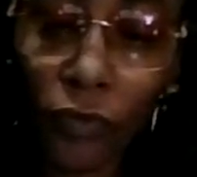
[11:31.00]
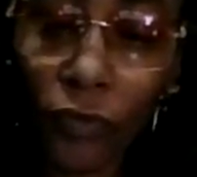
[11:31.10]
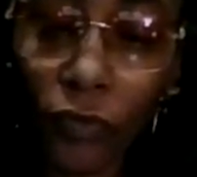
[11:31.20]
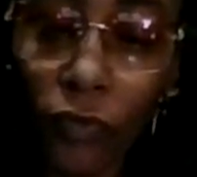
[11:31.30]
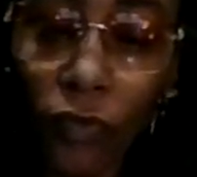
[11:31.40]

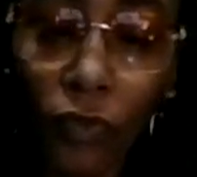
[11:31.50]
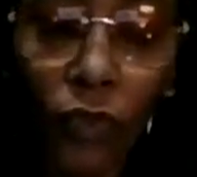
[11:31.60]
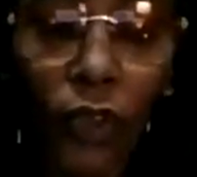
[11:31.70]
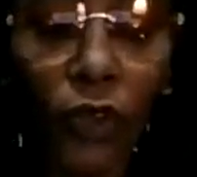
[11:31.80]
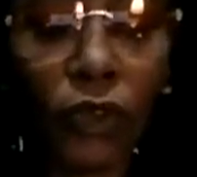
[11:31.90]

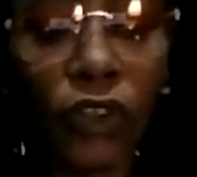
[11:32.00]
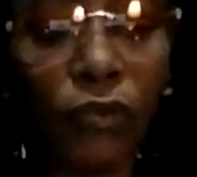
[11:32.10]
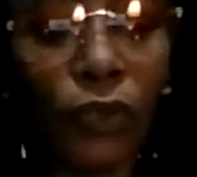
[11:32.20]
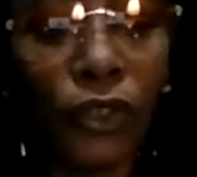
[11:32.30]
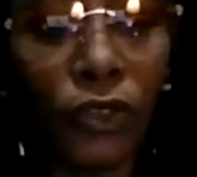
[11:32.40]
No, some real
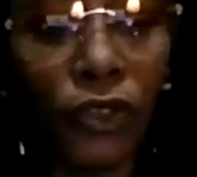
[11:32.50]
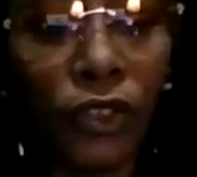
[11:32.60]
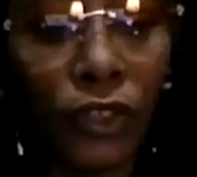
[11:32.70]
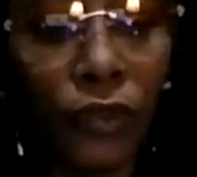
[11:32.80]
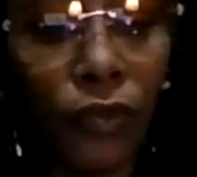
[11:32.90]
shit.
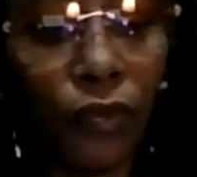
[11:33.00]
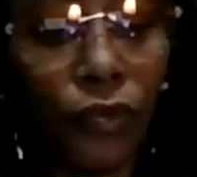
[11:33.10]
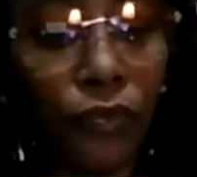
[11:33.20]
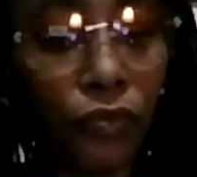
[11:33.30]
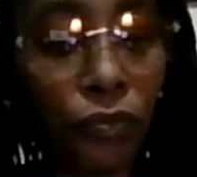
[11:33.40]

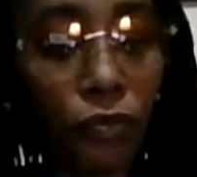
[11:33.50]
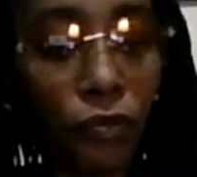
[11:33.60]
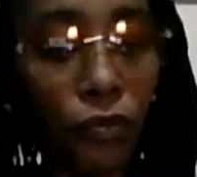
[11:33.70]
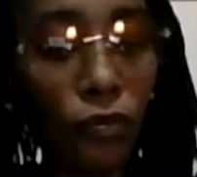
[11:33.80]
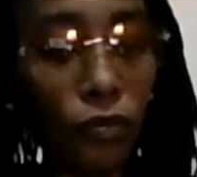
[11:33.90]

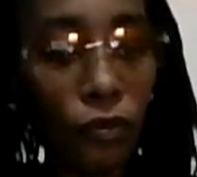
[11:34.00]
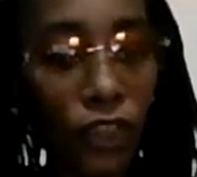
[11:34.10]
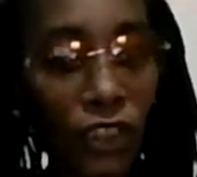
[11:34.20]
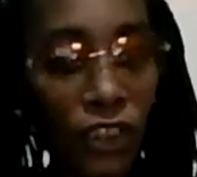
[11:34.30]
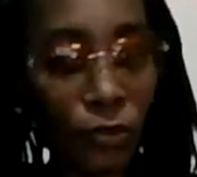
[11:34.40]
This is
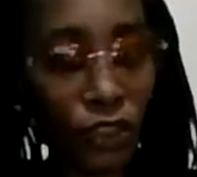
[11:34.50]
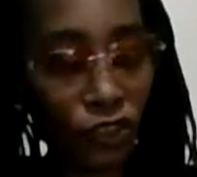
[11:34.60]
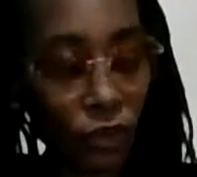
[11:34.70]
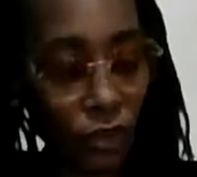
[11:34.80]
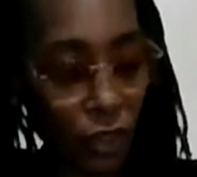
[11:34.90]
what you look
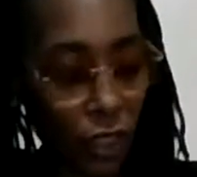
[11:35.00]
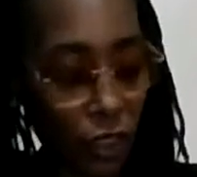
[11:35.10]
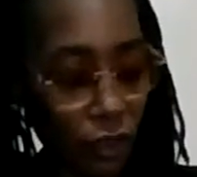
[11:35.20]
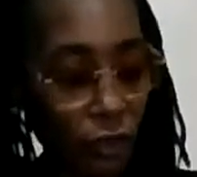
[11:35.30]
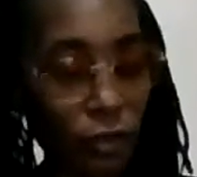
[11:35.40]
like
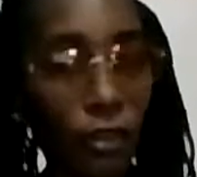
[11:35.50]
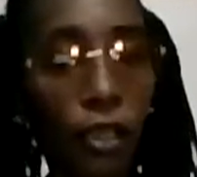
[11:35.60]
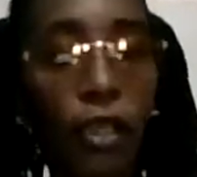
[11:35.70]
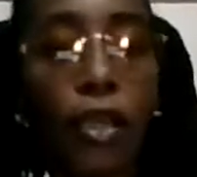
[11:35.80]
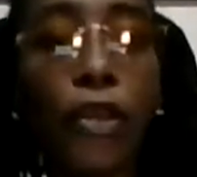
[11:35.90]

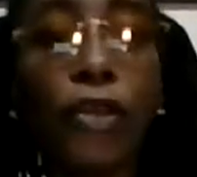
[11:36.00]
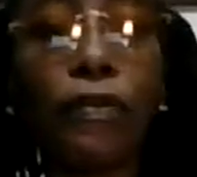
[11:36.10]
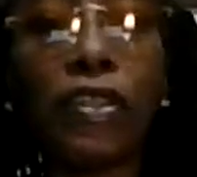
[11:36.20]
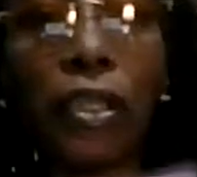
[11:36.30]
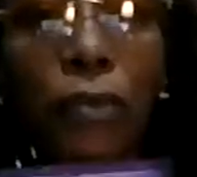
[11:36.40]
every time
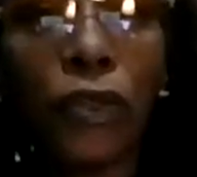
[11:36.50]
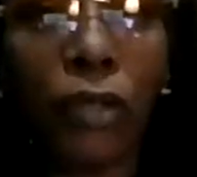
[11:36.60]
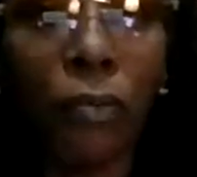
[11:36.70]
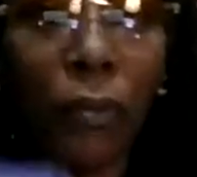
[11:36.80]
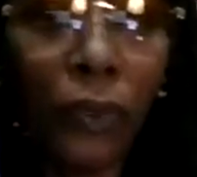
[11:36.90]
you come up
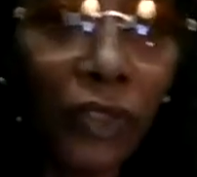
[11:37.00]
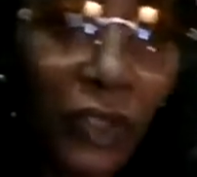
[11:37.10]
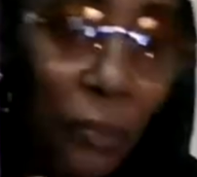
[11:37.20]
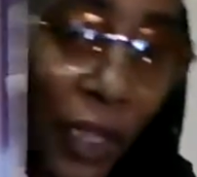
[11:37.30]
on somebody.